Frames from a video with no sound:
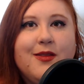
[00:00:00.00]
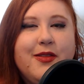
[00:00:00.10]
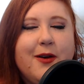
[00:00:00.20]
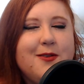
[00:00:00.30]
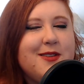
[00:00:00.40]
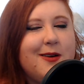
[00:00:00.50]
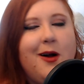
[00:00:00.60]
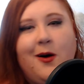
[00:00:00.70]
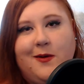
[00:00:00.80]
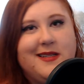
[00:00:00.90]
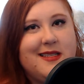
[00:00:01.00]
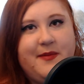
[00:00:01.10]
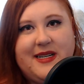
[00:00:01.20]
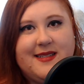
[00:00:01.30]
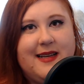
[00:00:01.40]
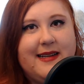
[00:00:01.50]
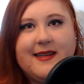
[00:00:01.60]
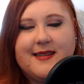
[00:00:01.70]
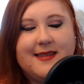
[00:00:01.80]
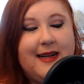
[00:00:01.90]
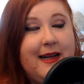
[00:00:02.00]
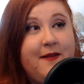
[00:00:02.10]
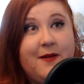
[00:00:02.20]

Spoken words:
those are always the best psychics that I have